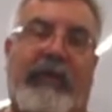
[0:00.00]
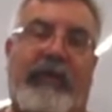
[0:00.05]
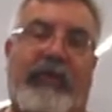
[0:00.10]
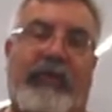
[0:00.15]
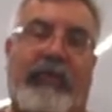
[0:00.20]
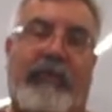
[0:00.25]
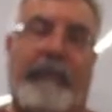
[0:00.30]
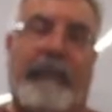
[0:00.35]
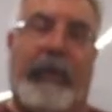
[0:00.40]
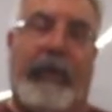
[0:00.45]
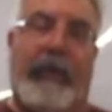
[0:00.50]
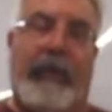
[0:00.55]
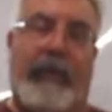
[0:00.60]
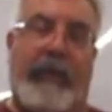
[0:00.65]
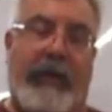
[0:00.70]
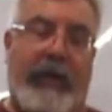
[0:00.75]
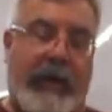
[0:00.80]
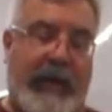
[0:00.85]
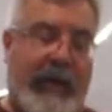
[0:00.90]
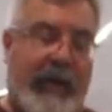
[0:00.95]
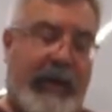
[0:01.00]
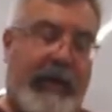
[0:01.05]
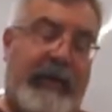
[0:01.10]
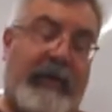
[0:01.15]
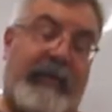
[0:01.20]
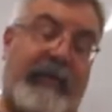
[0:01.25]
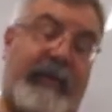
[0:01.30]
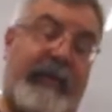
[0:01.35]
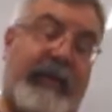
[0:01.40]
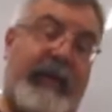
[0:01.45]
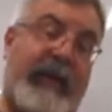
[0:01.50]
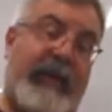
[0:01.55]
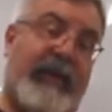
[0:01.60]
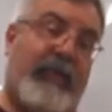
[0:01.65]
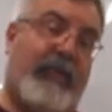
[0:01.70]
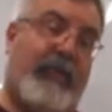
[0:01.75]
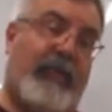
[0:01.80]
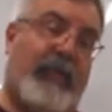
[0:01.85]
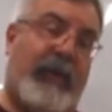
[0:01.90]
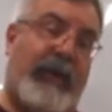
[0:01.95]
do the parting on this, get
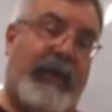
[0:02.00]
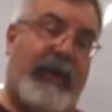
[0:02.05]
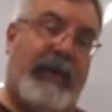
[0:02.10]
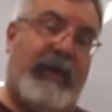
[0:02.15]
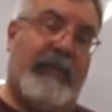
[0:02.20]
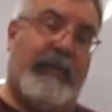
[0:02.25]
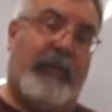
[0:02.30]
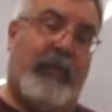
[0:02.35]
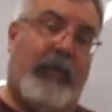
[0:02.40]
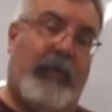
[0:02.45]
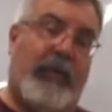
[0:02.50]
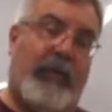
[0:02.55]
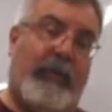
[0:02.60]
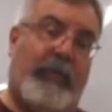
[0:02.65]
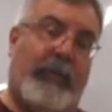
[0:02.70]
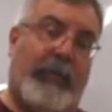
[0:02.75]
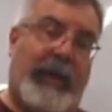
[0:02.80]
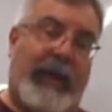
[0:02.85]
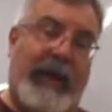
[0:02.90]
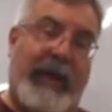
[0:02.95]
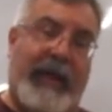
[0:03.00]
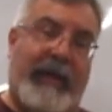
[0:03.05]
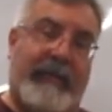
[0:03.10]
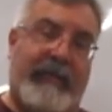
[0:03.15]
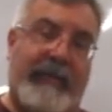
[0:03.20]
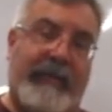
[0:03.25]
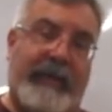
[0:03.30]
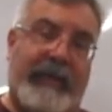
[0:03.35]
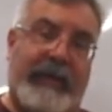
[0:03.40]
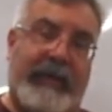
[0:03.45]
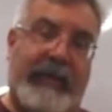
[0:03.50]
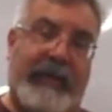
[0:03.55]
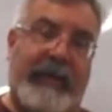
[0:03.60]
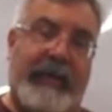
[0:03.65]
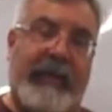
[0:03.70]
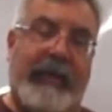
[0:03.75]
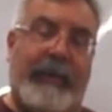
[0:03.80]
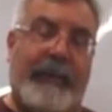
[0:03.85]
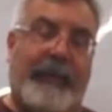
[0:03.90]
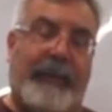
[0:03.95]
it ready to pour plastic.
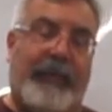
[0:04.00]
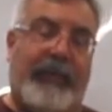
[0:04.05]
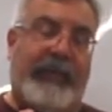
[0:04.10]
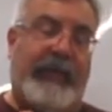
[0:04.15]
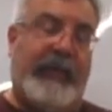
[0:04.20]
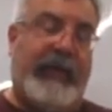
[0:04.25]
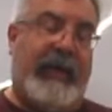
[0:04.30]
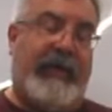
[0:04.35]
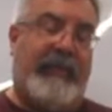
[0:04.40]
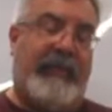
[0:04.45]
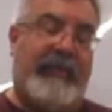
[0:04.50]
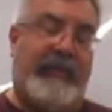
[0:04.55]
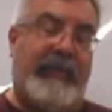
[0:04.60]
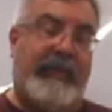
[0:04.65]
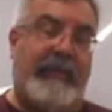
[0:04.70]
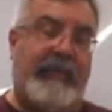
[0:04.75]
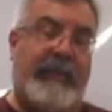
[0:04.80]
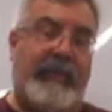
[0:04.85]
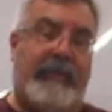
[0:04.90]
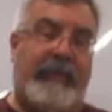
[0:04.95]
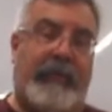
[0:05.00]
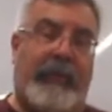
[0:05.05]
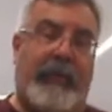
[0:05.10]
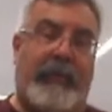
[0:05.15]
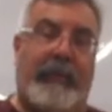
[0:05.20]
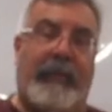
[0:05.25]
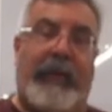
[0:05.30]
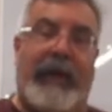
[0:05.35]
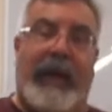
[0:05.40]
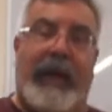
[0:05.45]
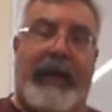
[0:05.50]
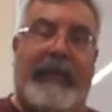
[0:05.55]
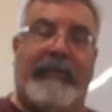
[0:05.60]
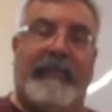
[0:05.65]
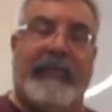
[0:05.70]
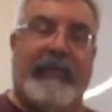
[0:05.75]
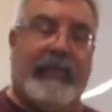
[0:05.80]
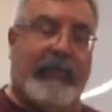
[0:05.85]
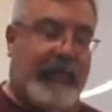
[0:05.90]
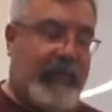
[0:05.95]
You guys see me pour
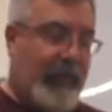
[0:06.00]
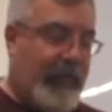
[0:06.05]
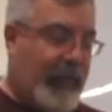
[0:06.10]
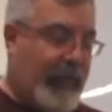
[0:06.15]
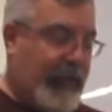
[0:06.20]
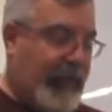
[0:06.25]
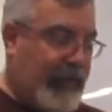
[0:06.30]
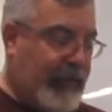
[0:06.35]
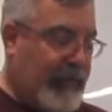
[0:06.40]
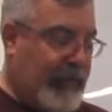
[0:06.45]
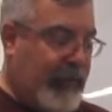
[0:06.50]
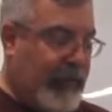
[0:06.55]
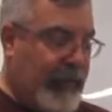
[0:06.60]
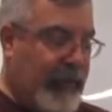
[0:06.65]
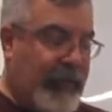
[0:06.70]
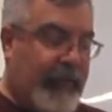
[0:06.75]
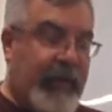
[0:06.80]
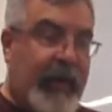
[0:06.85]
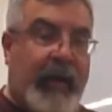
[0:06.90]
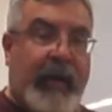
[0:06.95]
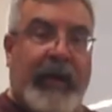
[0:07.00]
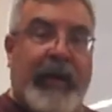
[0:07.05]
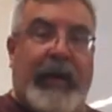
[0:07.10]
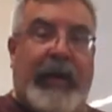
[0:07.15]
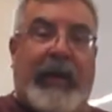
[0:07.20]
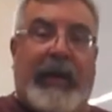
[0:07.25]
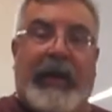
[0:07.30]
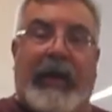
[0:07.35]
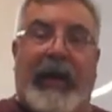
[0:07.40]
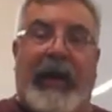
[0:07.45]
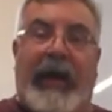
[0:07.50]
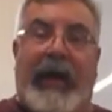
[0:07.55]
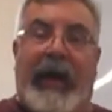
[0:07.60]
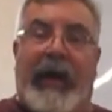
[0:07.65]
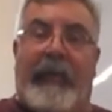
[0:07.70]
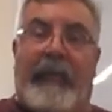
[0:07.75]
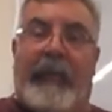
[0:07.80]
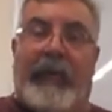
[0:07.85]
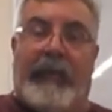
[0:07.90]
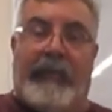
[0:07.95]
plastic, so what I'll do is
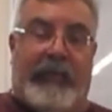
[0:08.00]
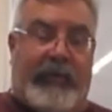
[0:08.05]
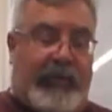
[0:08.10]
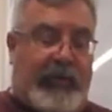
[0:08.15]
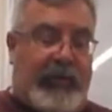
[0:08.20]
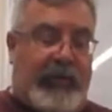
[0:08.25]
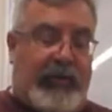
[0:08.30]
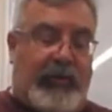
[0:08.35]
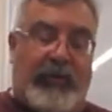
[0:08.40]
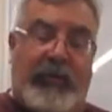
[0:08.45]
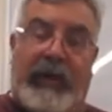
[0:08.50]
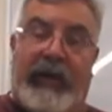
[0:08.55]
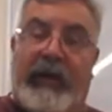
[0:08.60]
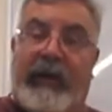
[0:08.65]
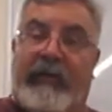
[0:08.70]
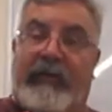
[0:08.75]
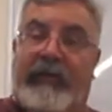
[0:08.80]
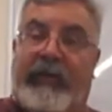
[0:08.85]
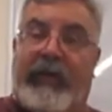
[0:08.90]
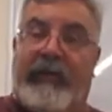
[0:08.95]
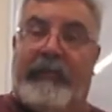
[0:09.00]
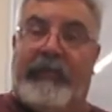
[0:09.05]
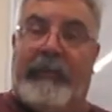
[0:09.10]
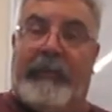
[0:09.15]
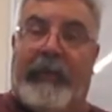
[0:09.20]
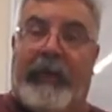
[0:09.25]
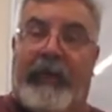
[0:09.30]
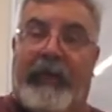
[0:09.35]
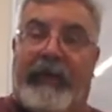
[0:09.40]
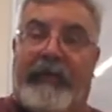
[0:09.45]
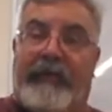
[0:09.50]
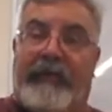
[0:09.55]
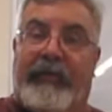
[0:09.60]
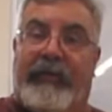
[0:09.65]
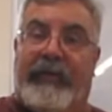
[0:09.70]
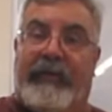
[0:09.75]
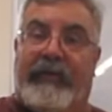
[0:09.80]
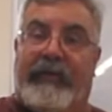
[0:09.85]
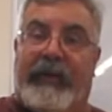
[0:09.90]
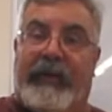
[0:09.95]
I'm just going to show you how to set up the parting for
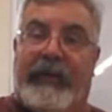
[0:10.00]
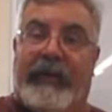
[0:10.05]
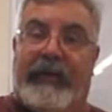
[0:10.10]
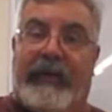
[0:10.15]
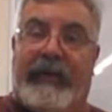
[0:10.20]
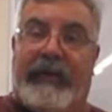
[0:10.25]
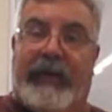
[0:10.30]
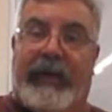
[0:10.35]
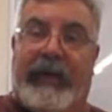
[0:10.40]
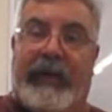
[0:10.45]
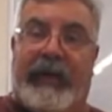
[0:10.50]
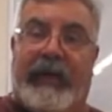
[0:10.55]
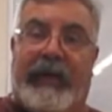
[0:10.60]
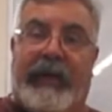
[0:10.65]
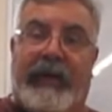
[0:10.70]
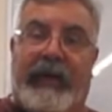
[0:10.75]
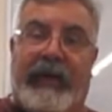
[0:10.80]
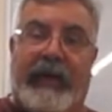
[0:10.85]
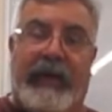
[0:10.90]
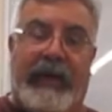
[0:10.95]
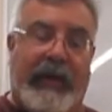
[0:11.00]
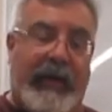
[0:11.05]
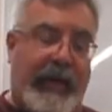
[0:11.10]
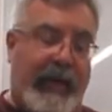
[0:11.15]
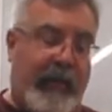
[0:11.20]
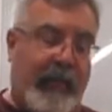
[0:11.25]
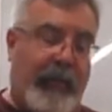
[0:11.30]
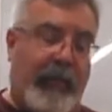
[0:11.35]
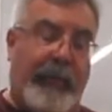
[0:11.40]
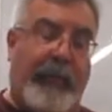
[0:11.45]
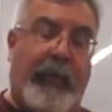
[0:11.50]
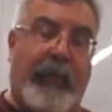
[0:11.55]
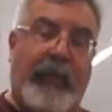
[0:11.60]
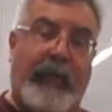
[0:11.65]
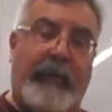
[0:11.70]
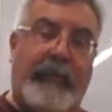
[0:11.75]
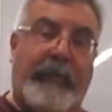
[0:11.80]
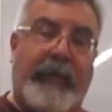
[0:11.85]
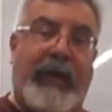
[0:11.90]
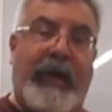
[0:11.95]
this today, okay? And then we'll pour
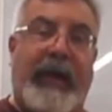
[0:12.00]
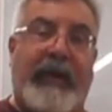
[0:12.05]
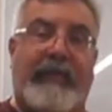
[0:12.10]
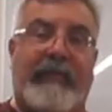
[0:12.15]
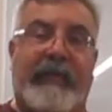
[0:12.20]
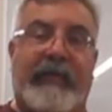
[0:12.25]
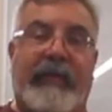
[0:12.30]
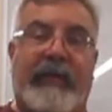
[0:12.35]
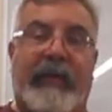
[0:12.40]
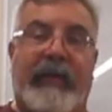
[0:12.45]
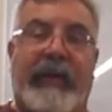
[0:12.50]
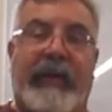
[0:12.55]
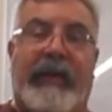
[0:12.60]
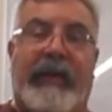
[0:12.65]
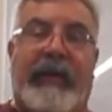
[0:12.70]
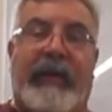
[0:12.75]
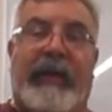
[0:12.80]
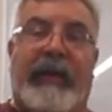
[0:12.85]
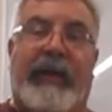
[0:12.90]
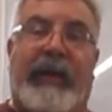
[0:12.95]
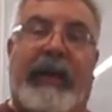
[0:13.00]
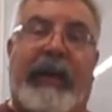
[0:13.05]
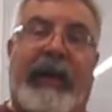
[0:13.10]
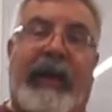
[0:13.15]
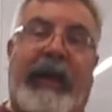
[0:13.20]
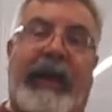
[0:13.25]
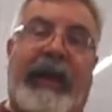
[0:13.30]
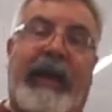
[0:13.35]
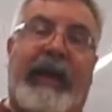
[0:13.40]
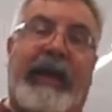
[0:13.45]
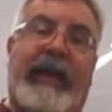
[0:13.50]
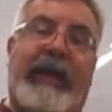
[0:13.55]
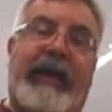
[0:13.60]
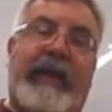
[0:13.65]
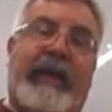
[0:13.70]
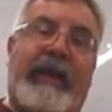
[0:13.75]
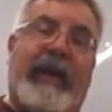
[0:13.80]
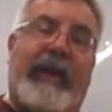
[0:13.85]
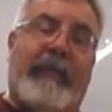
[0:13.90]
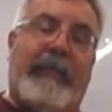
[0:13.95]
the plastic, and
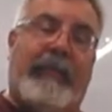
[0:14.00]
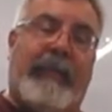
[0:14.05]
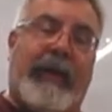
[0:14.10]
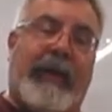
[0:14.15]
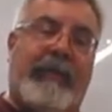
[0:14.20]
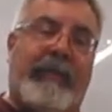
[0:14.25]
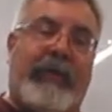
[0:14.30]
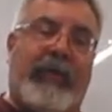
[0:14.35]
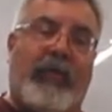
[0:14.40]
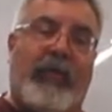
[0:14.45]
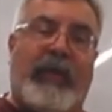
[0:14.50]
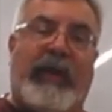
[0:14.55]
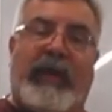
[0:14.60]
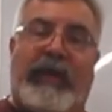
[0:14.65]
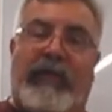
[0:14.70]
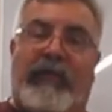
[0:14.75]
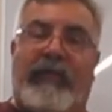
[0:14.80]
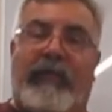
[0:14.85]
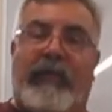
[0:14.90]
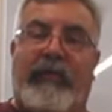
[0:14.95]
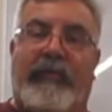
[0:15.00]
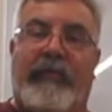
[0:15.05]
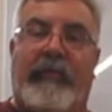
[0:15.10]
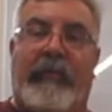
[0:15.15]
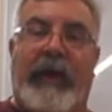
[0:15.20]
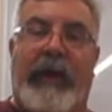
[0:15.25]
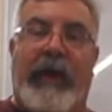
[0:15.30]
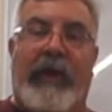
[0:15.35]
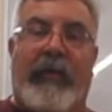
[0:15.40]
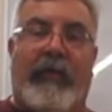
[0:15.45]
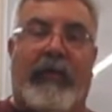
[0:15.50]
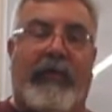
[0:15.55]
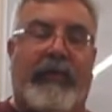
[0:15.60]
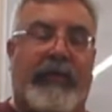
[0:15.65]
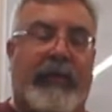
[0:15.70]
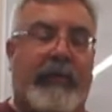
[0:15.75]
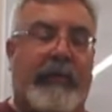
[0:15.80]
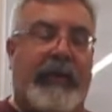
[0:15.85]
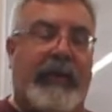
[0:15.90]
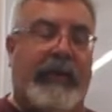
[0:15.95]
then probably a week or 2 from now or
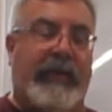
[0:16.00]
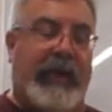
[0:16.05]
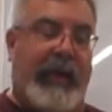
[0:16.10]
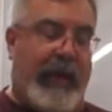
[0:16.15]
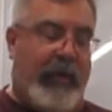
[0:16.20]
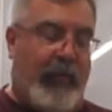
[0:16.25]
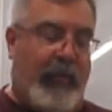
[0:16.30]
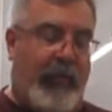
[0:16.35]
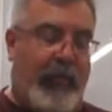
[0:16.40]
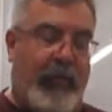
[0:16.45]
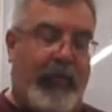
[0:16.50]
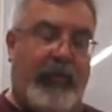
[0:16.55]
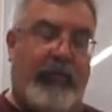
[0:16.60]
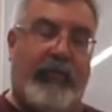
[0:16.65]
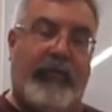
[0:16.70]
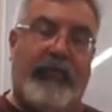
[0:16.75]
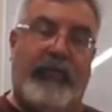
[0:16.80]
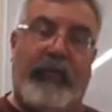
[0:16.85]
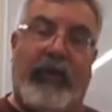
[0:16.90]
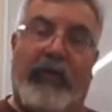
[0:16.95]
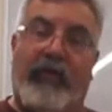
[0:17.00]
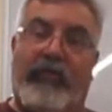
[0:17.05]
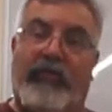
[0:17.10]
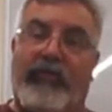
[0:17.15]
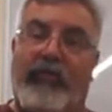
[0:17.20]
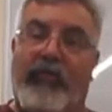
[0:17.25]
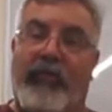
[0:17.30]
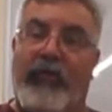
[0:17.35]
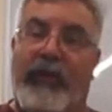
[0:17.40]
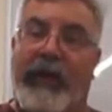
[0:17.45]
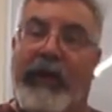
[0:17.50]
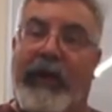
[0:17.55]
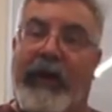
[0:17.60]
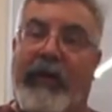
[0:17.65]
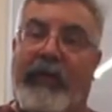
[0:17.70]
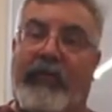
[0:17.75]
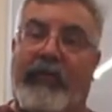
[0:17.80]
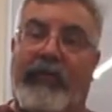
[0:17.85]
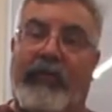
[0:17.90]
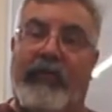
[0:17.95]
something like that, I'll show you
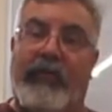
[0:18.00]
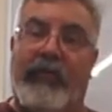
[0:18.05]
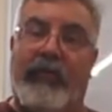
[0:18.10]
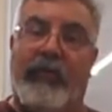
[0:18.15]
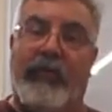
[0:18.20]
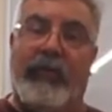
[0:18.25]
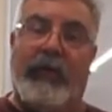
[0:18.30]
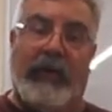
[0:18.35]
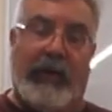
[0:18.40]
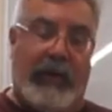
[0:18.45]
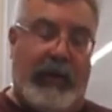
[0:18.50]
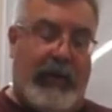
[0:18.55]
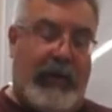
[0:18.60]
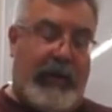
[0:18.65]
how to,